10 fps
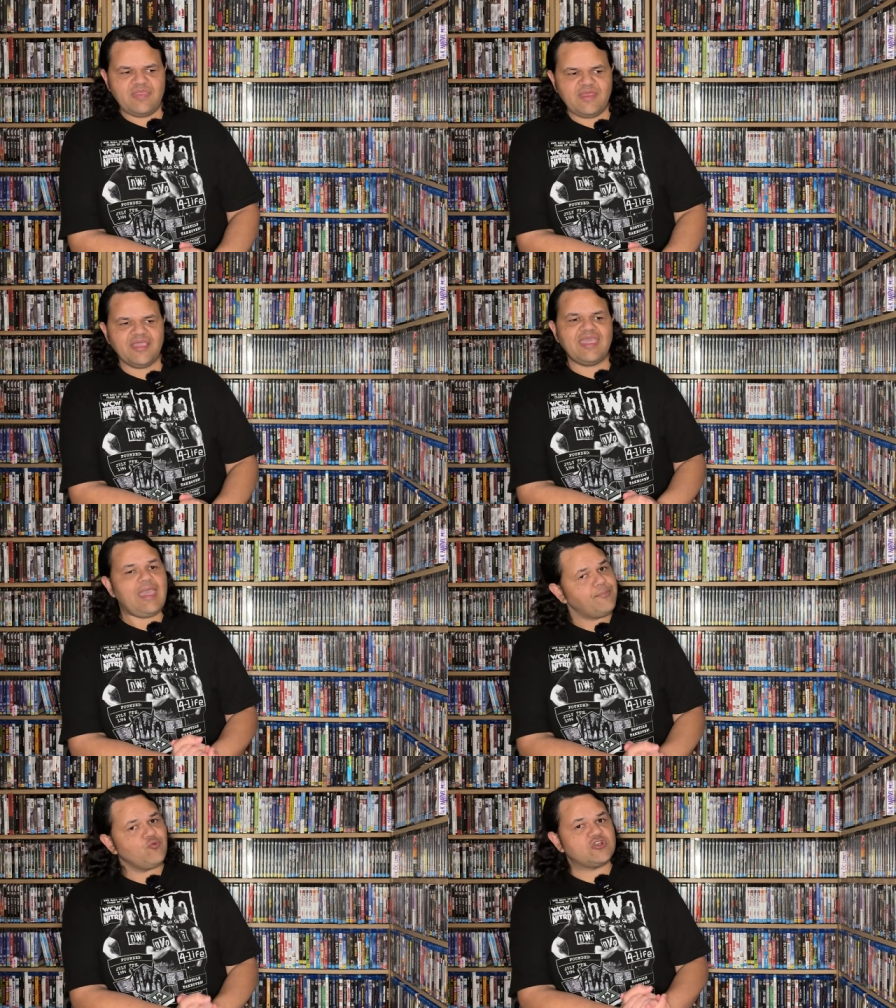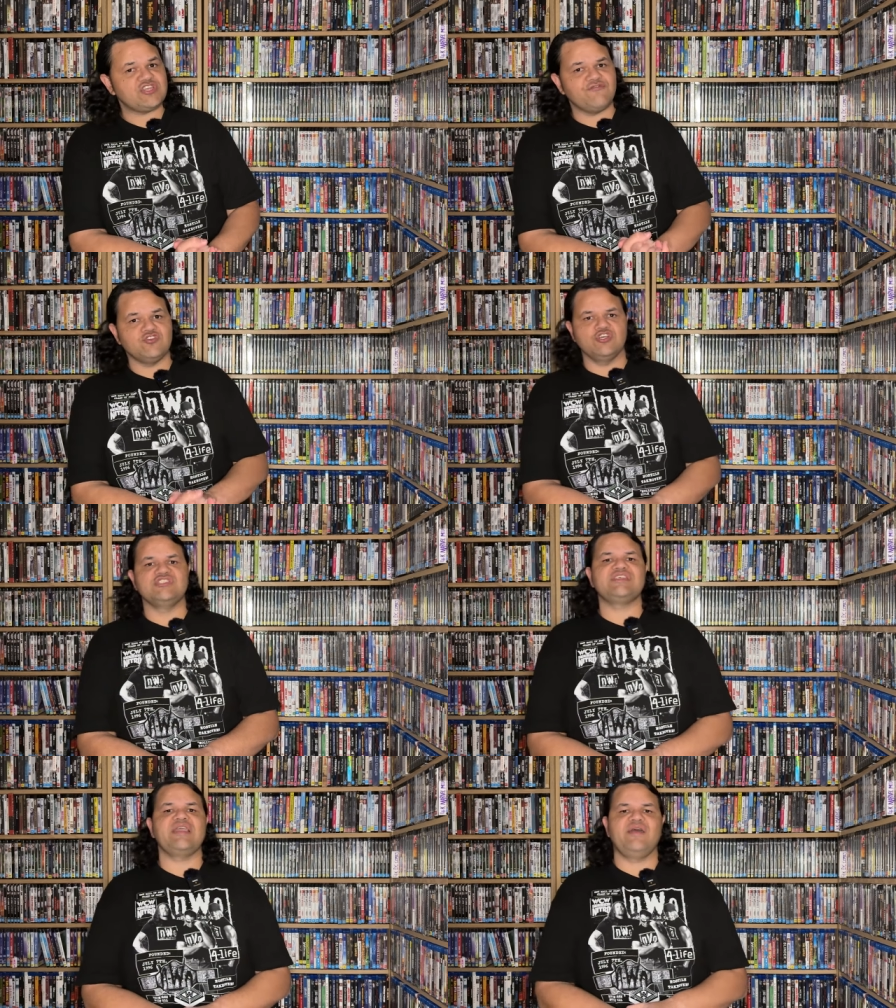And then I kept watching for
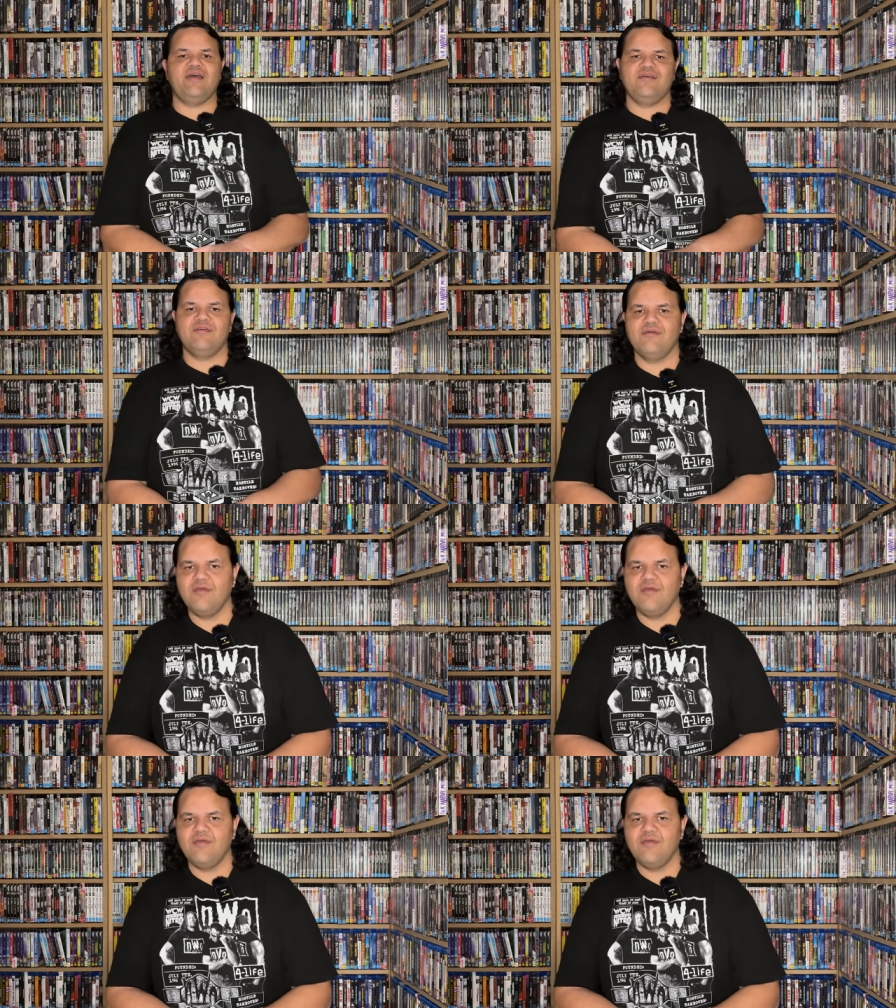John Cena.